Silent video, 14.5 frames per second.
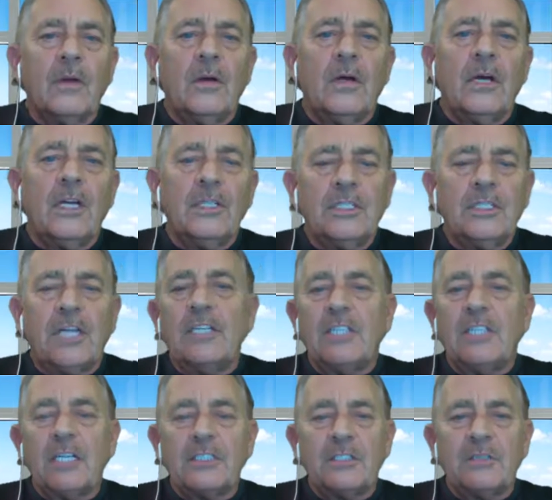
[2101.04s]
your
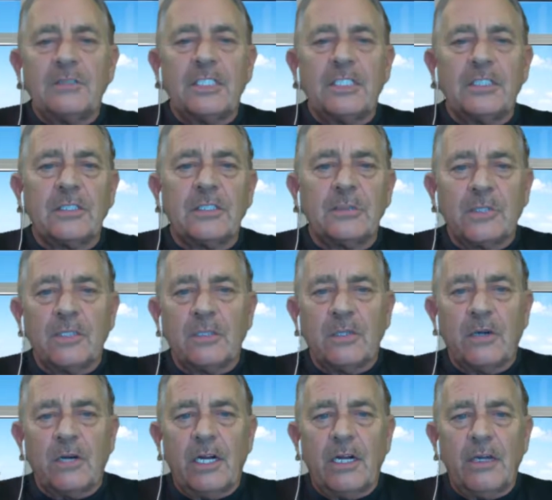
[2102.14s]
digestive systems, all
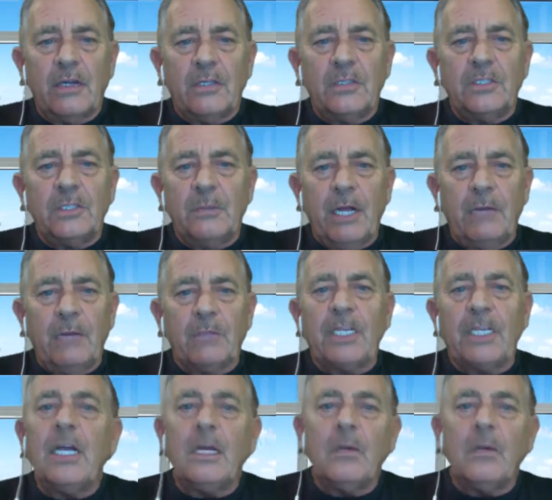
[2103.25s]
right, you should be able to eat